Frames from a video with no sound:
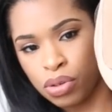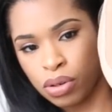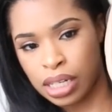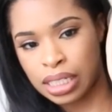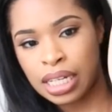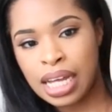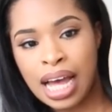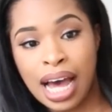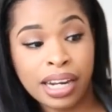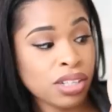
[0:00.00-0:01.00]
Mallorca,
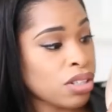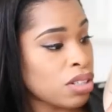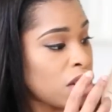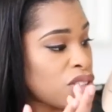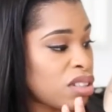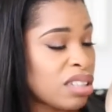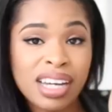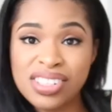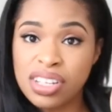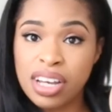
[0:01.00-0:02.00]
and it's just such a
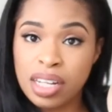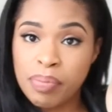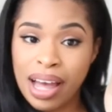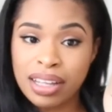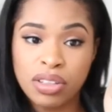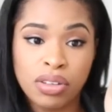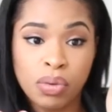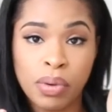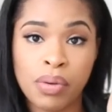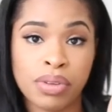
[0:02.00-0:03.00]
nice girly bag that you
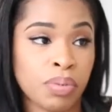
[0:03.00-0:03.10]
can wear